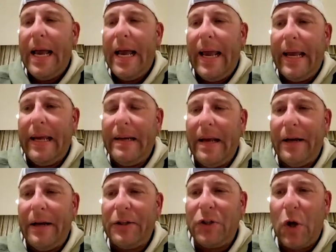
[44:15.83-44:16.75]

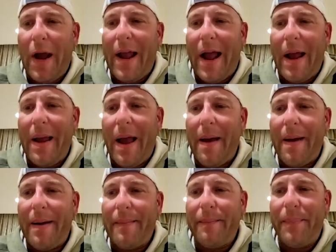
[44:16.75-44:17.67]
And so I
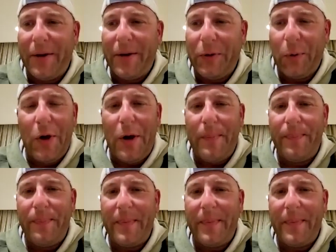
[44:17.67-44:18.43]
picked her up,